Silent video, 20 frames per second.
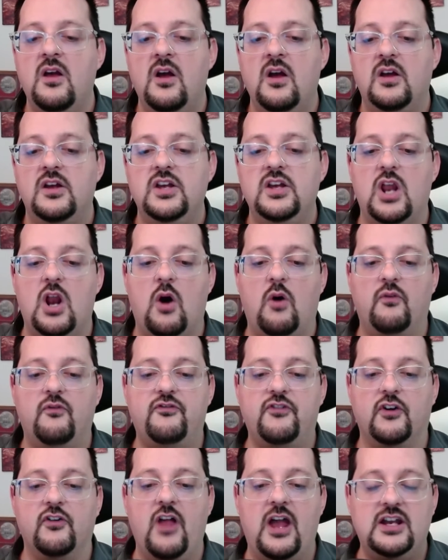you know,
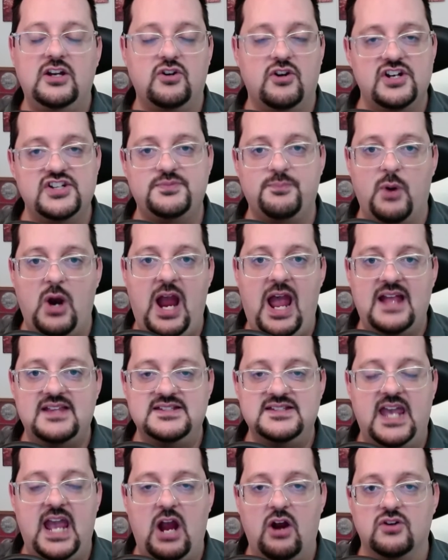for like Chris
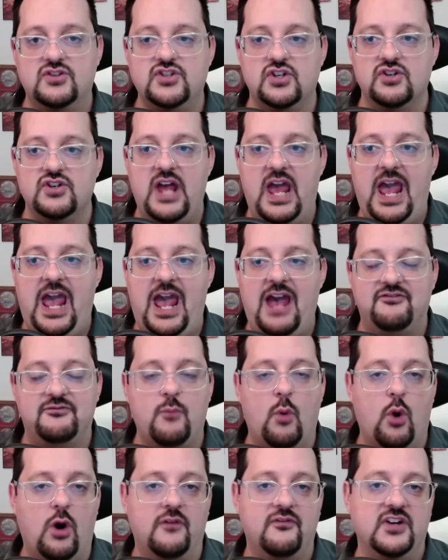Pratt's character to have
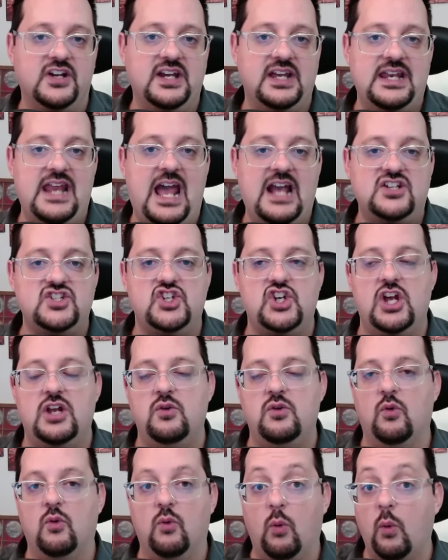more of a
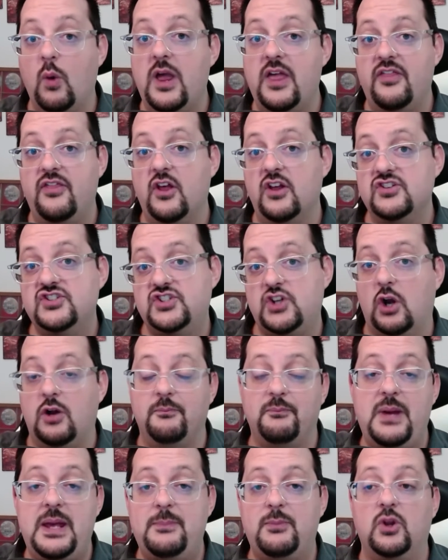connection with certain
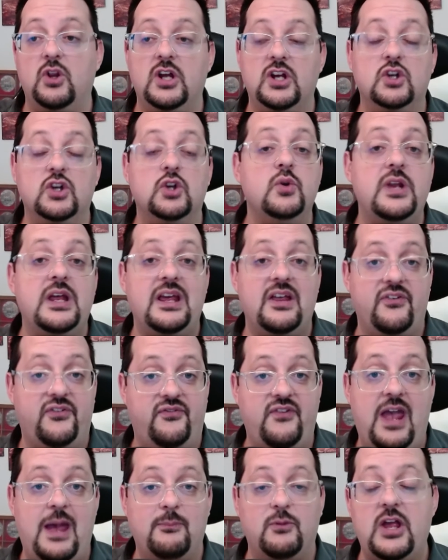people, including his
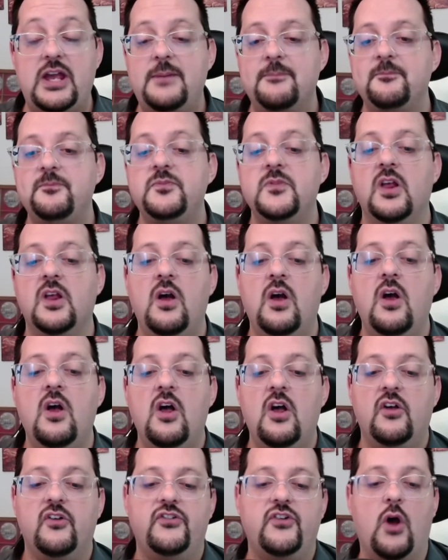family.
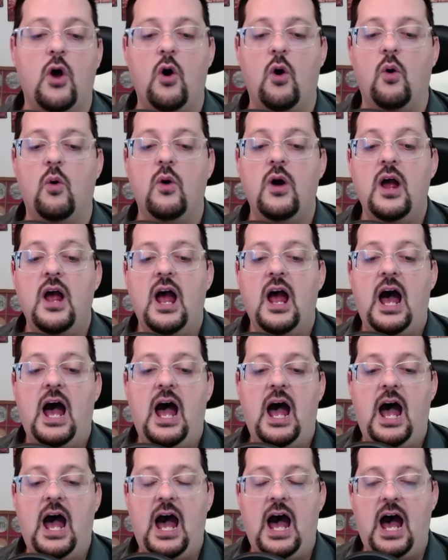So
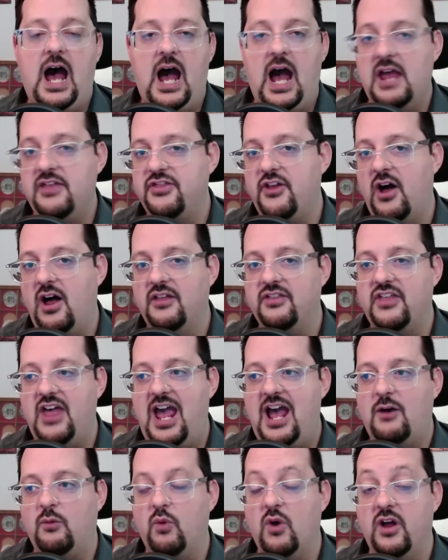I thought
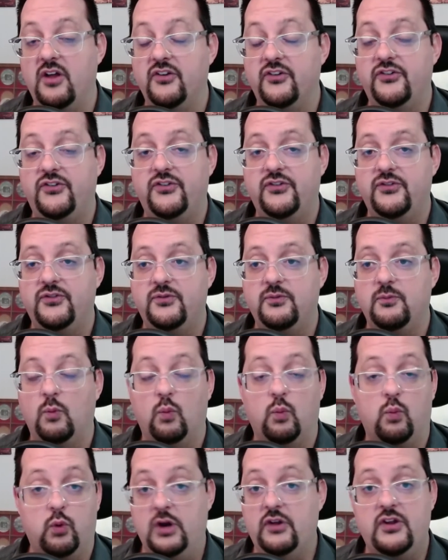that was
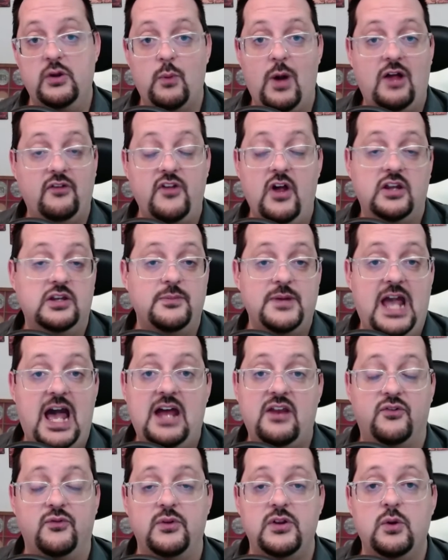really well done, to be
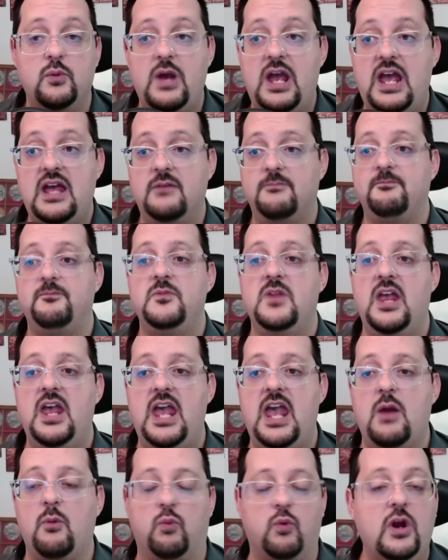honest with you.
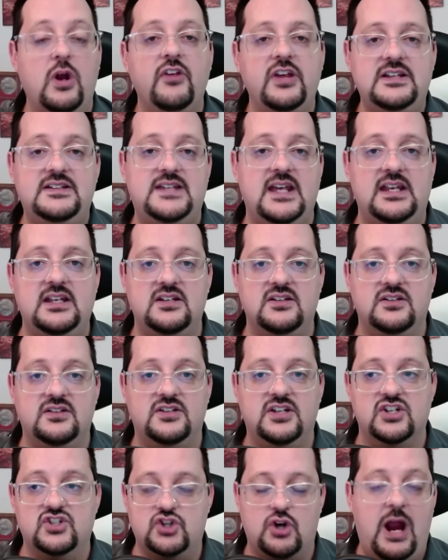It really didn't
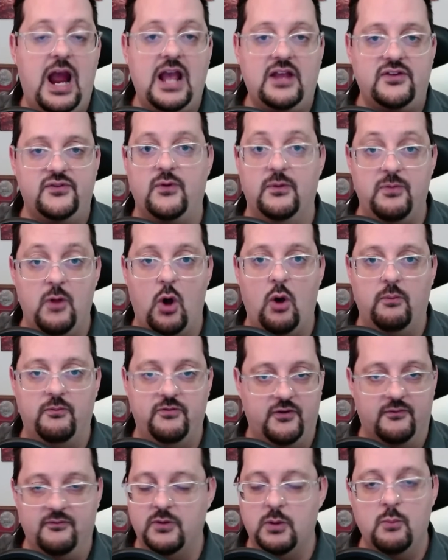detract from
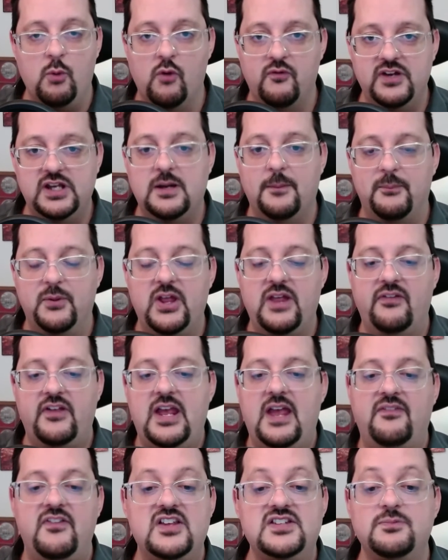the movie completely.
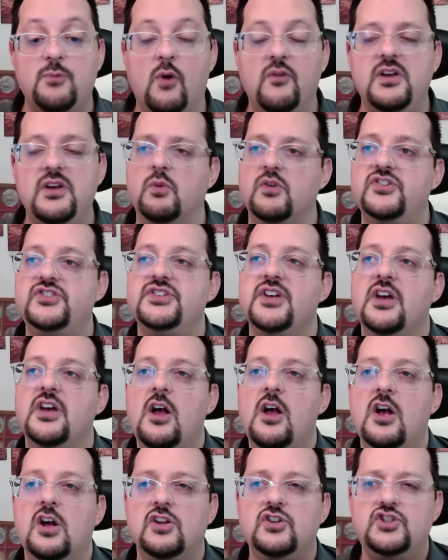And this movie was
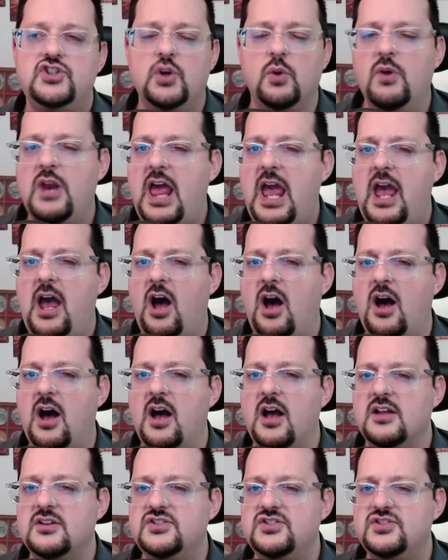2
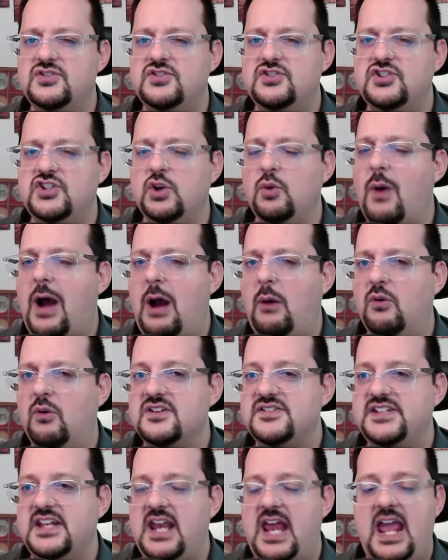
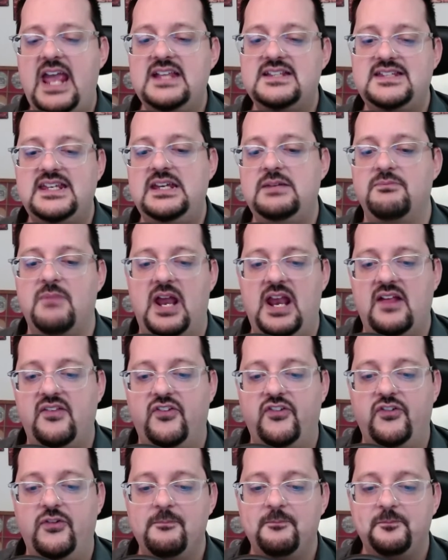hours and 18
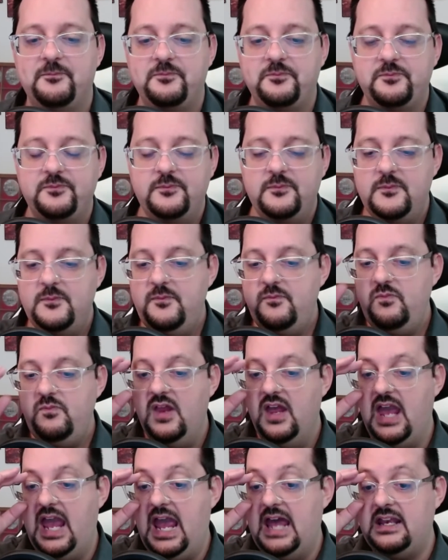minutes.
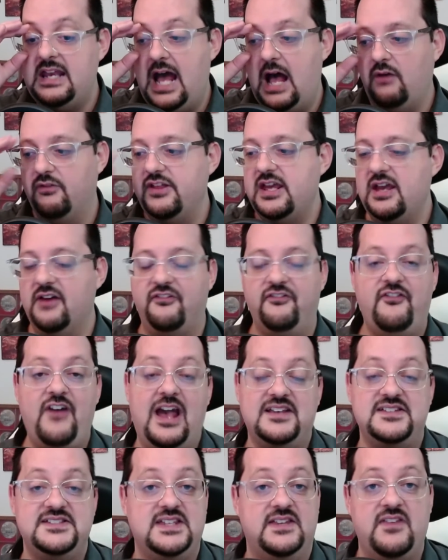And now the
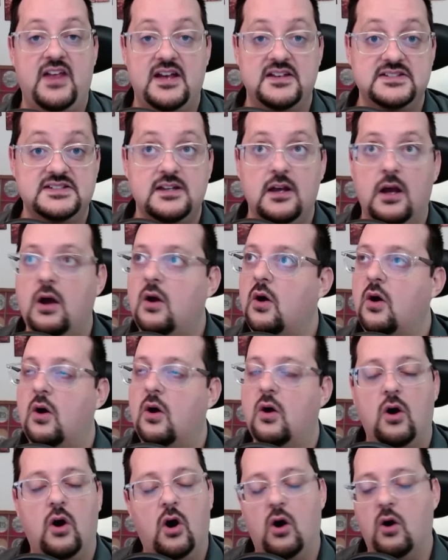effects in this.
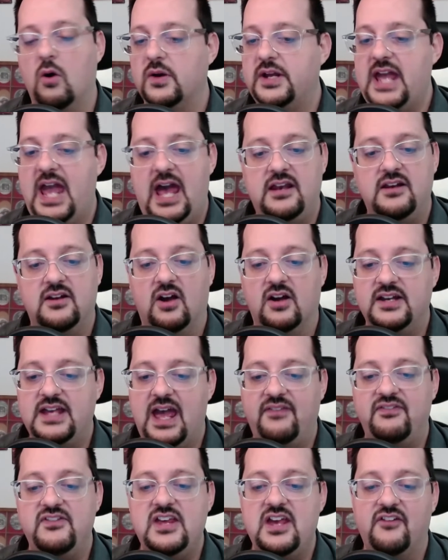Oh, again,
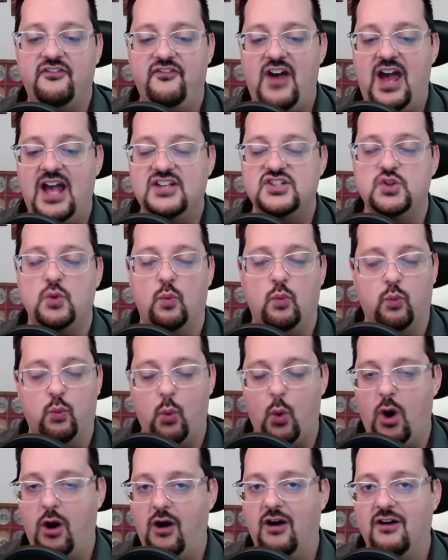the effects
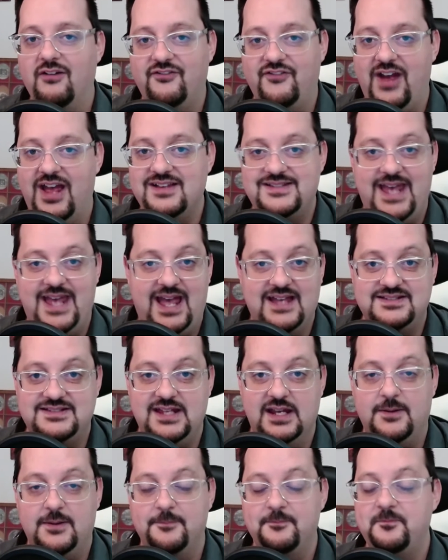were
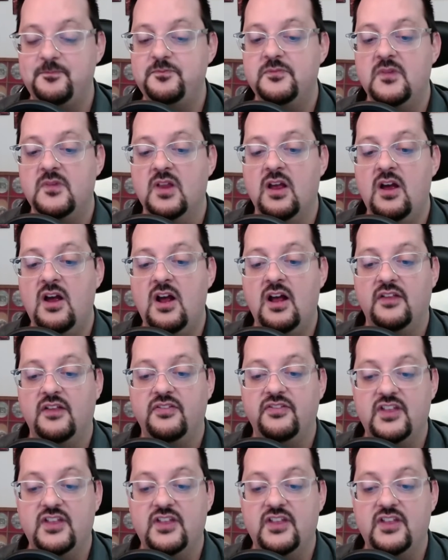fantastic. The